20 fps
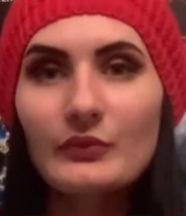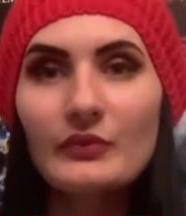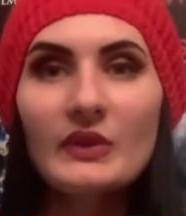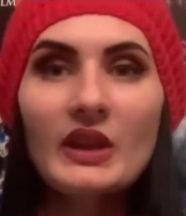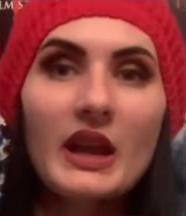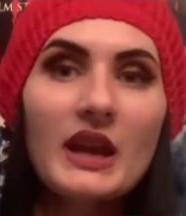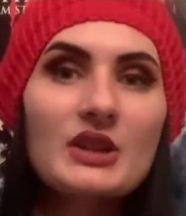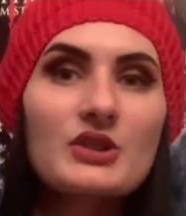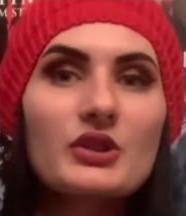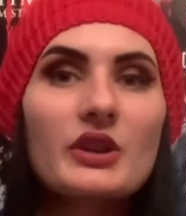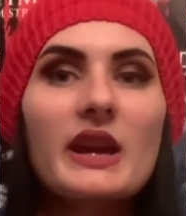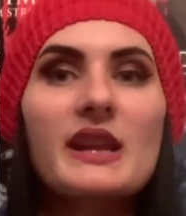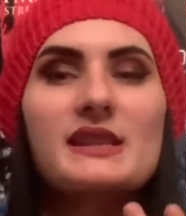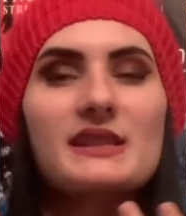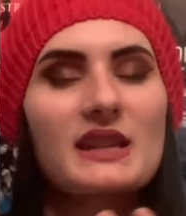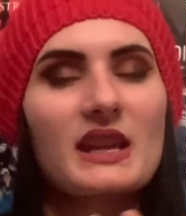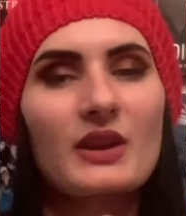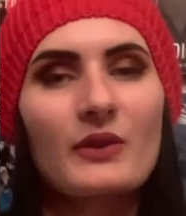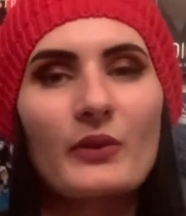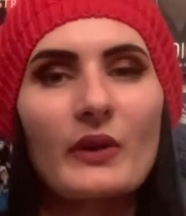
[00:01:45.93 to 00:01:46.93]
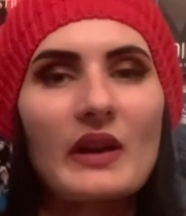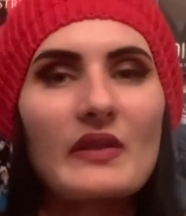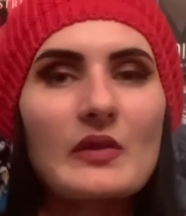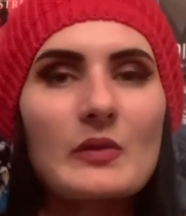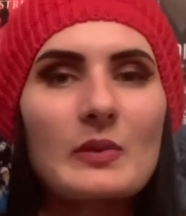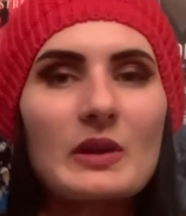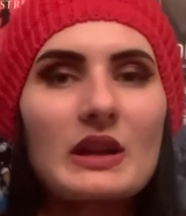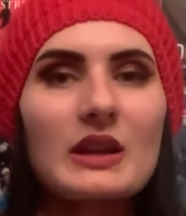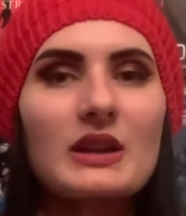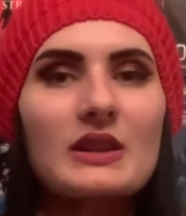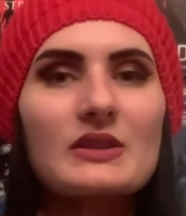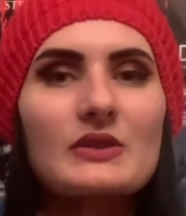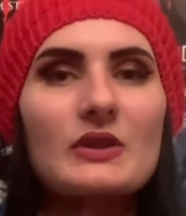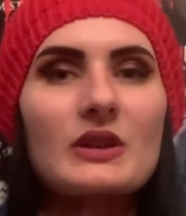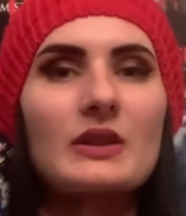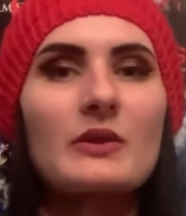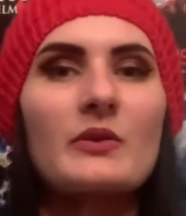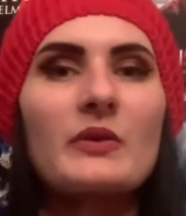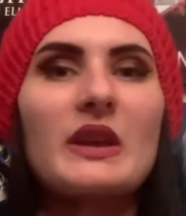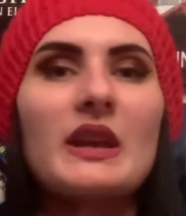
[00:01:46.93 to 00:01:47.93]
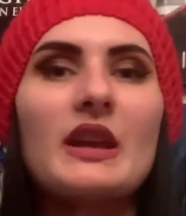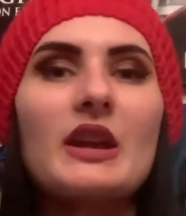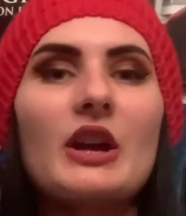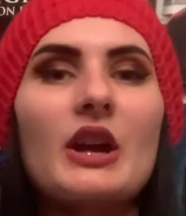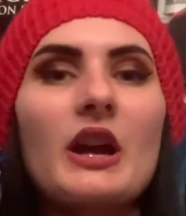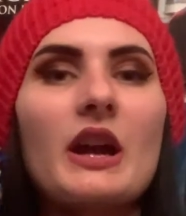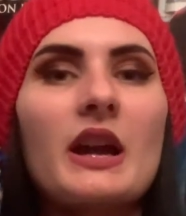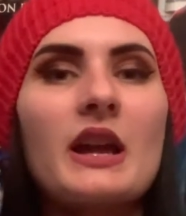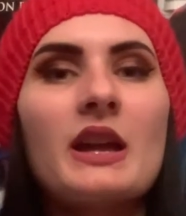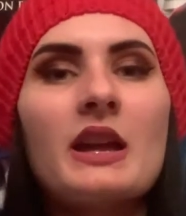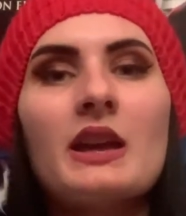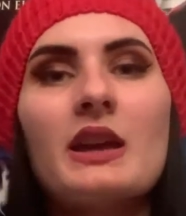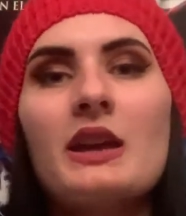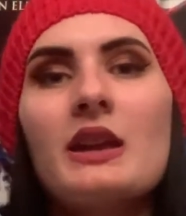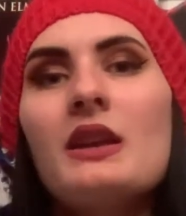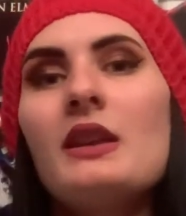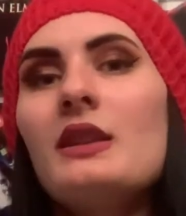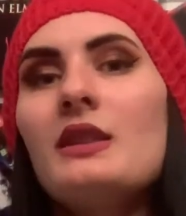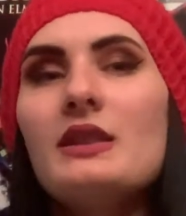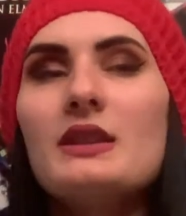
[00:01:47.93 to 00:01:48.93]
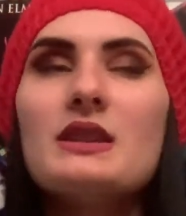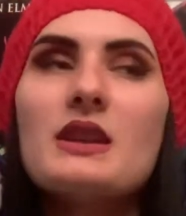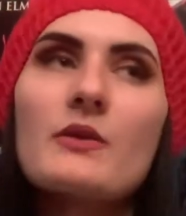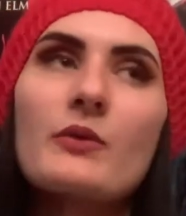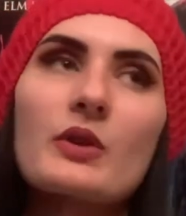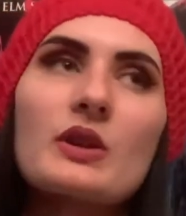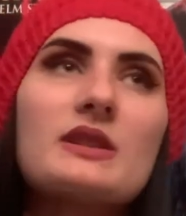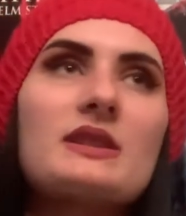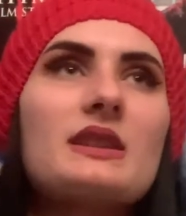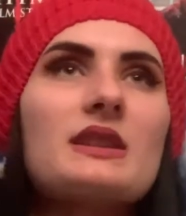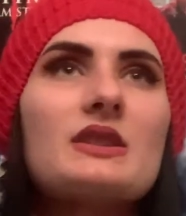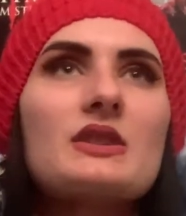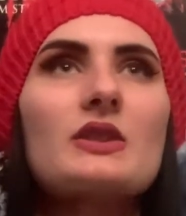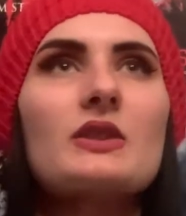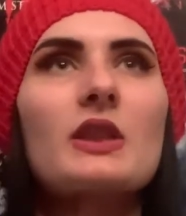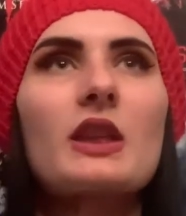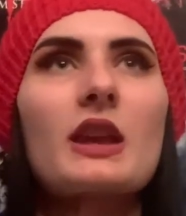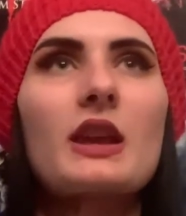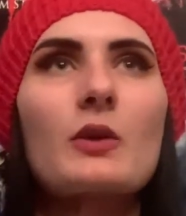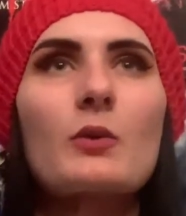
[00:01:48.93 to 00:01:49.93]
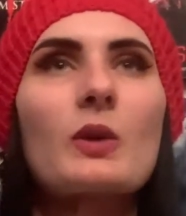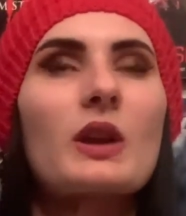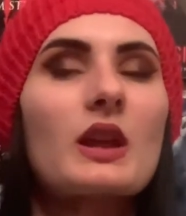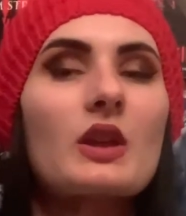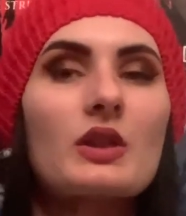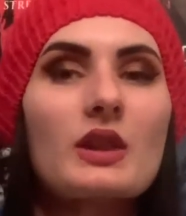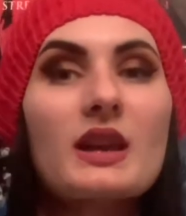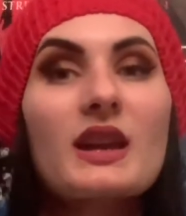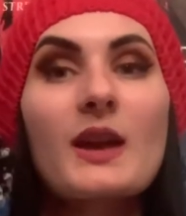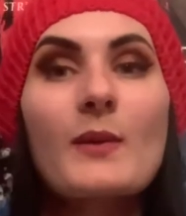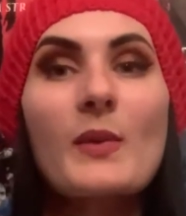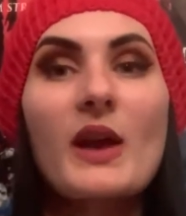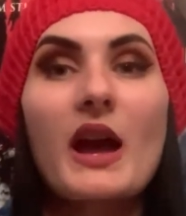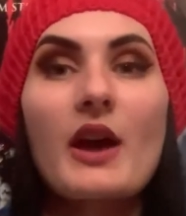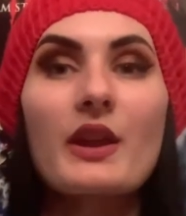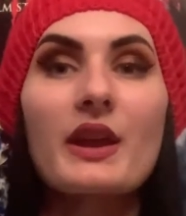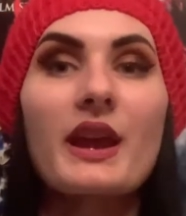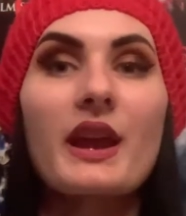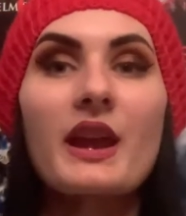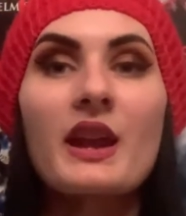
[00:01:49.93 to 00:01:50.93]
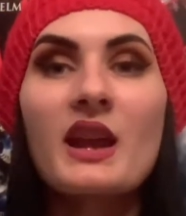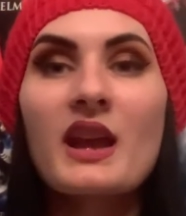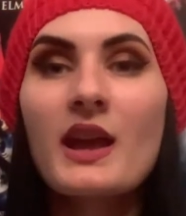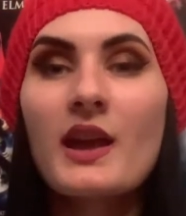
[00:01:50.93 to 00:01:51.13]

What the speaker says: interesting for everybody to sort of hear the differences, or like what I think about it.